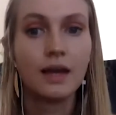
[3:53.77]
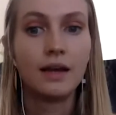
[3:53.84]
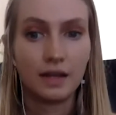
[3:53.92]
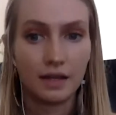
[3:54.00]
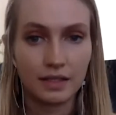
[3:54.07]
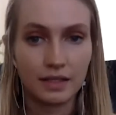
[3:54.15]

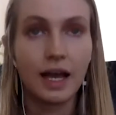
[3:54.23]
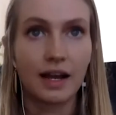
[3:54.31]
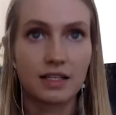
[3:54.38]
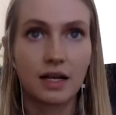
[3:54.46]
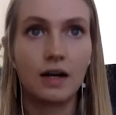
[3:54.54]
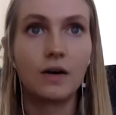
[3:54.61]
Yeah,
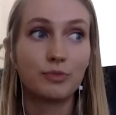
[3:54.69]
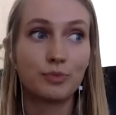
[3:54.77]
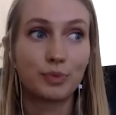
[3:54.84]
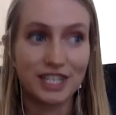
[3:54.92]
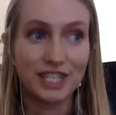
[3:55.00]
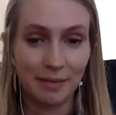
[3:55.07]
so
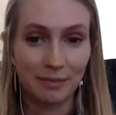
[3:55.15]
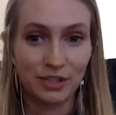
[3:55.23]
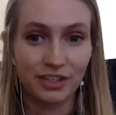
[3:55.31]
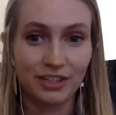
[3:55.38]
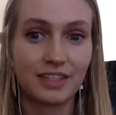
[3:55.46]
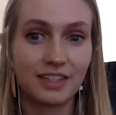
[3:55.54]

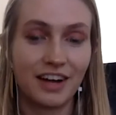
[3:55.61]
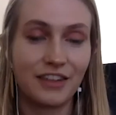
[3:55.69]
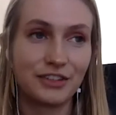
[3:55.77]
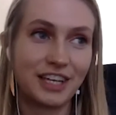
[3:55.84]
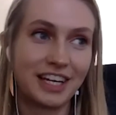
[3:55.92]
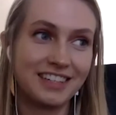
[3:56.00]
preceptor,
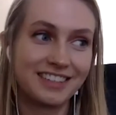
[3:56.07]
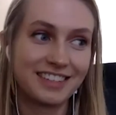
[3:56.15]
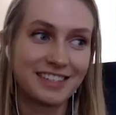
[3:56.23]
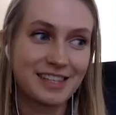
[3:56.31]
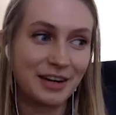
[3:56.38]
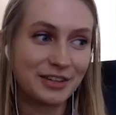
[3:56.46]
other than
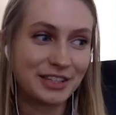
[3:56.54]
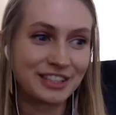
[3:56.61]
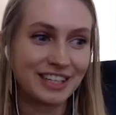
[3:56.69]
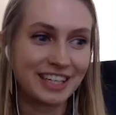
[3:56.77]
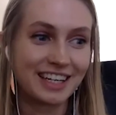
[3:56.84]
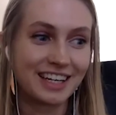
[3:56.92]
sounding
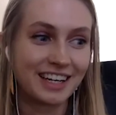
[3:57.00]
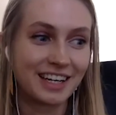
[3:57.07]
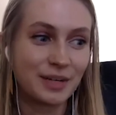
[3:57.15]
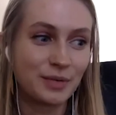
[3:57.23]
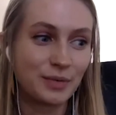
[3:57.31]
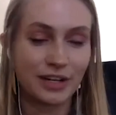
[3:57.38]
like
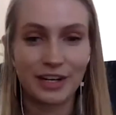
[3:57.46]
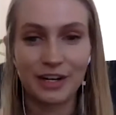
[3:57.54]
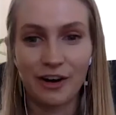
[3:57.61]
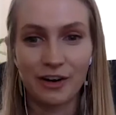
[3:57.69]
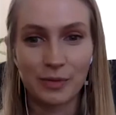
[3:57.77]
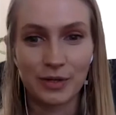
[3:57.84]
I work at
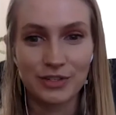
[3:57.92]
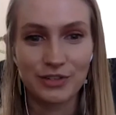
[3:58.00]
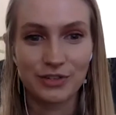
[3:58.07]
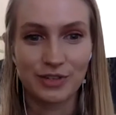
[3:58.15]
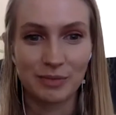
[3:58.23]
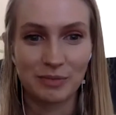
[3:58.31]
Hogwarts
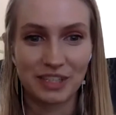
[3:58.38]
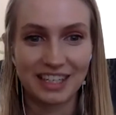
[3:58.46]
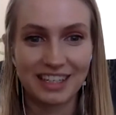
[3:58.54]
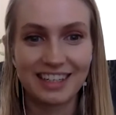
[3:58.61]
or something,